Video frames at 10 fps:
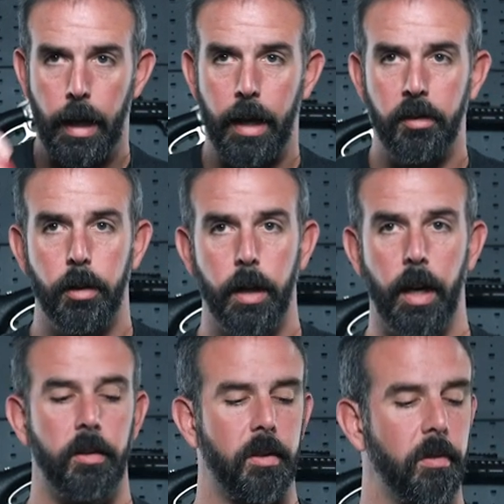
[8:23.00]
As you
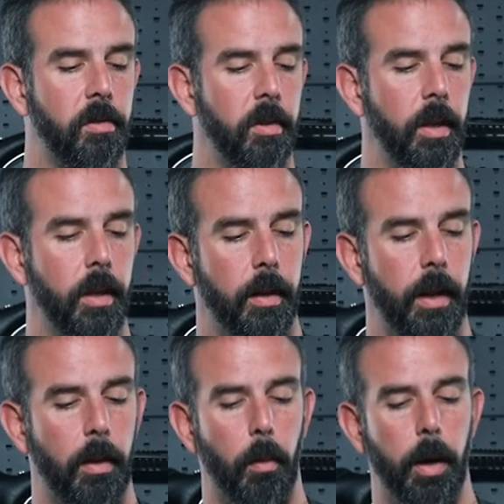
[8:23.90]
guys can see,
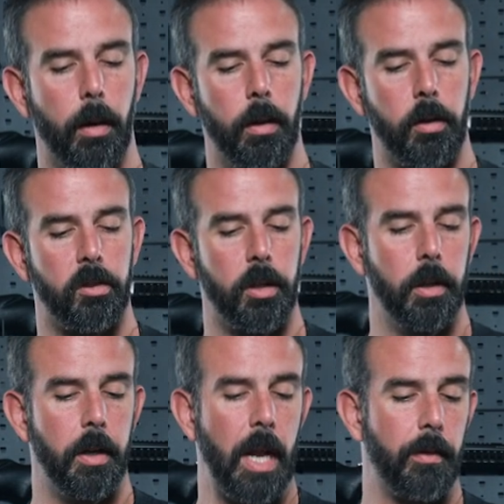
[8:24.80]
that rail looks
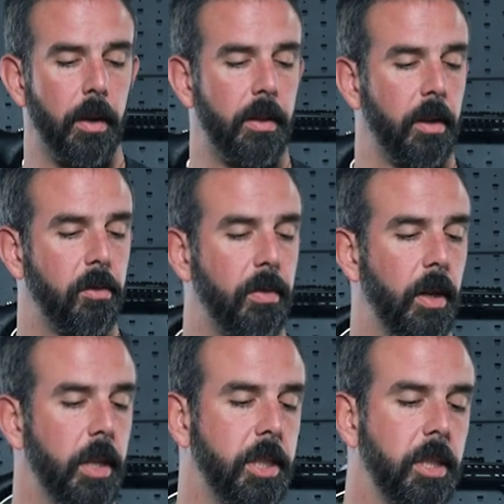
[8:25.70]
good, everything's
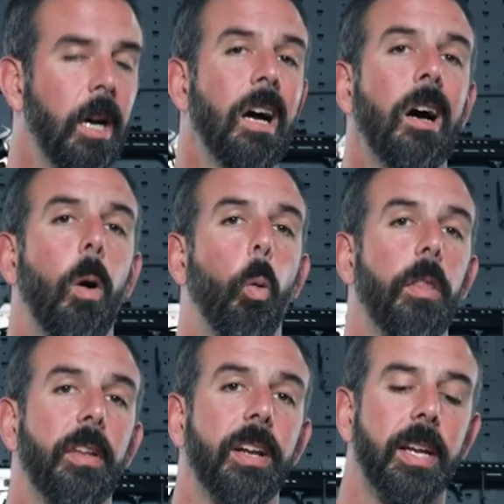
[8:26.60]
flush.
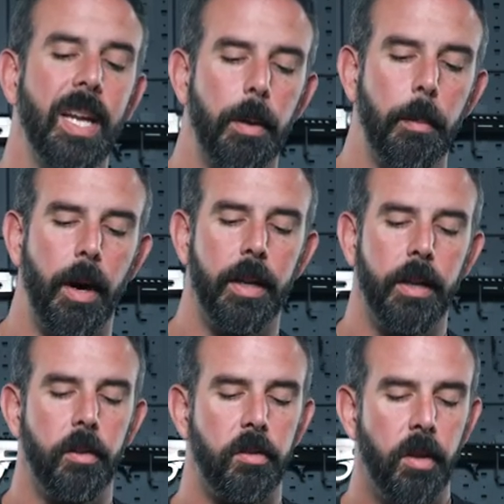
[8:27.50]
One thing to keep in mind
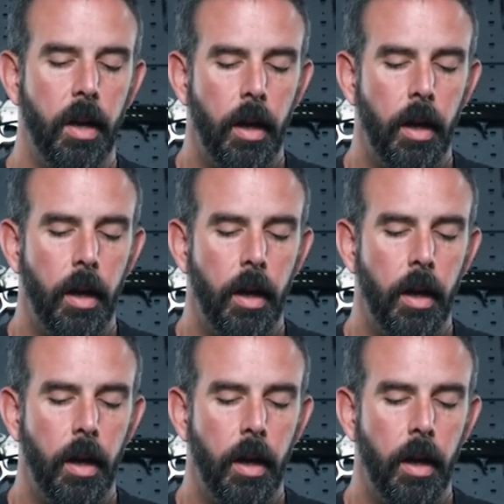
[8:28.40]
is